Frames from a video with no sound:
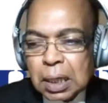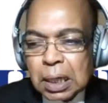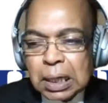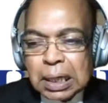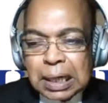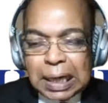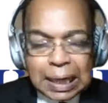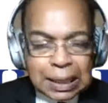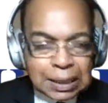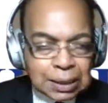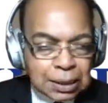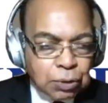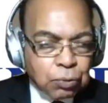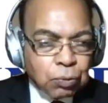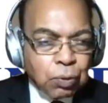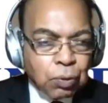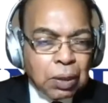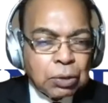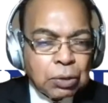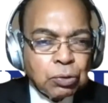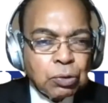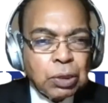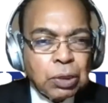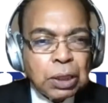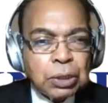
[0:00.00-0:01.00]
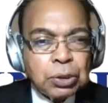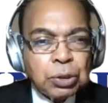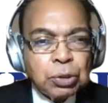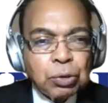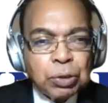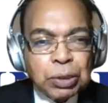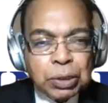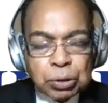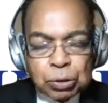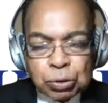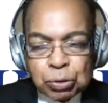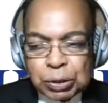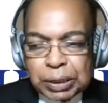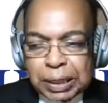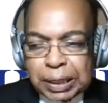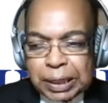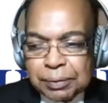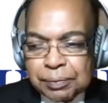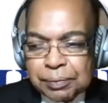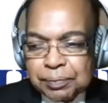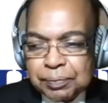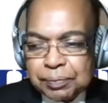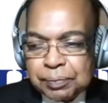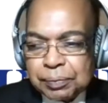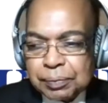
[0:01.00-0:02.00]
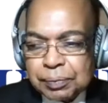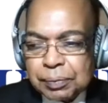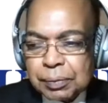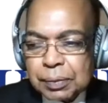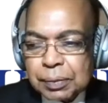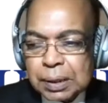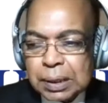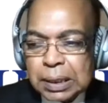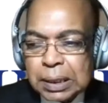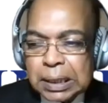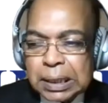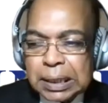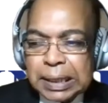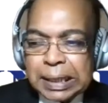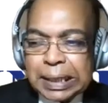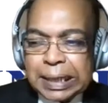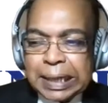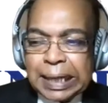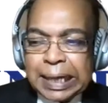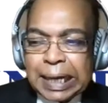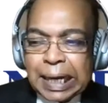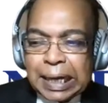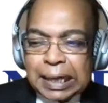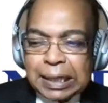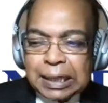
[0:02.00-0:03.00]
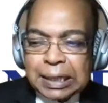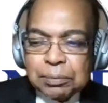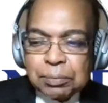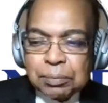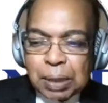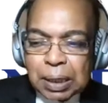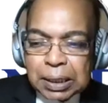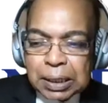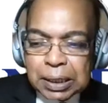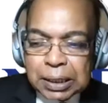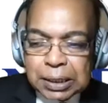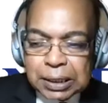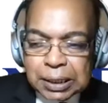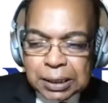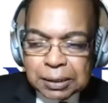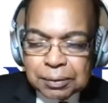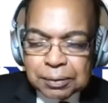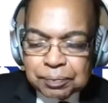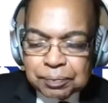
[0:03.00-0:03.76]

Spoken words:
like the one we are doing today, AI in marketing.